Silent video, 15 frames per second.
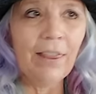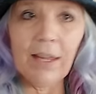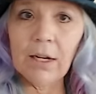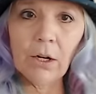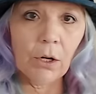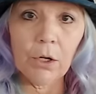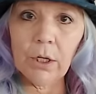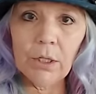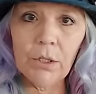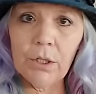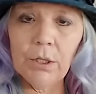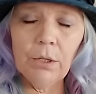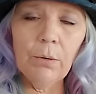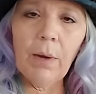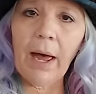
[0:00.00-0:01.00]
that are good
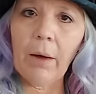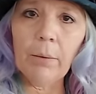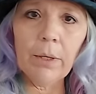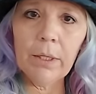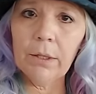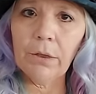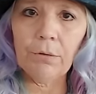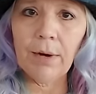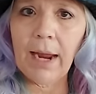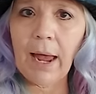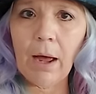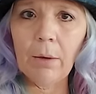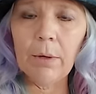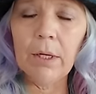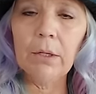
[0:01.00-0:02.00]
two hour, three
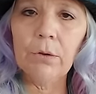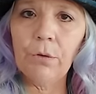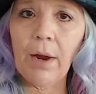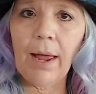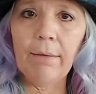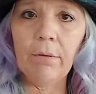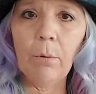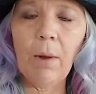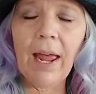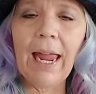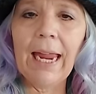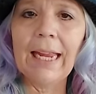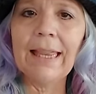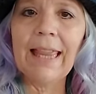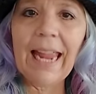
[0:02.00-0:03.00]
hour drive away.